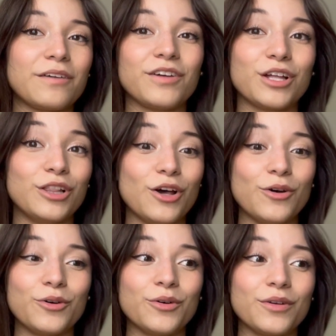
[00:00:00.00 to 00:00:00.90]
living
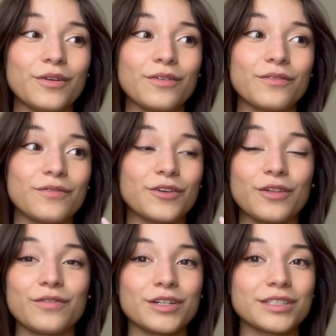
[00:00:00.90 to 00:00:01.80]
alone for
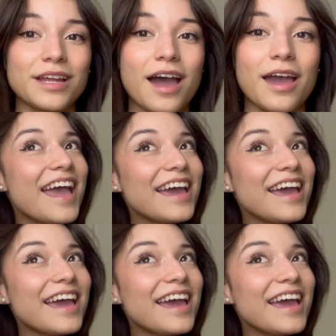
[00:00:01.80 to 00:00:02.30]
the first time.